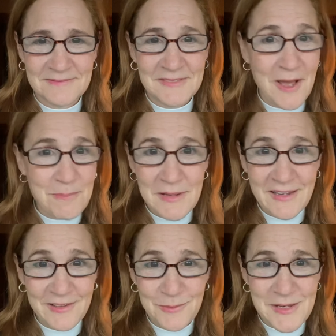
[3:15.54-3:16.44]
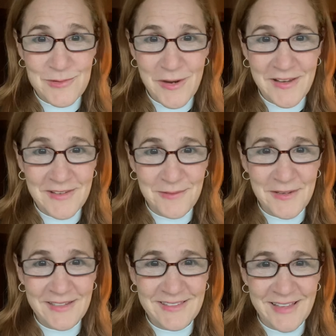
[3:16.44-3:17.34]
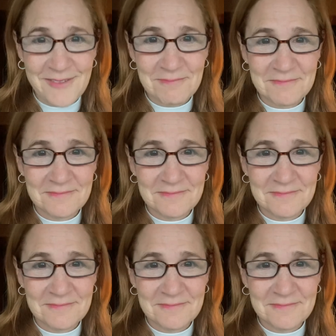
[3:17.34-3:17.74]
Not because we tried to fix them,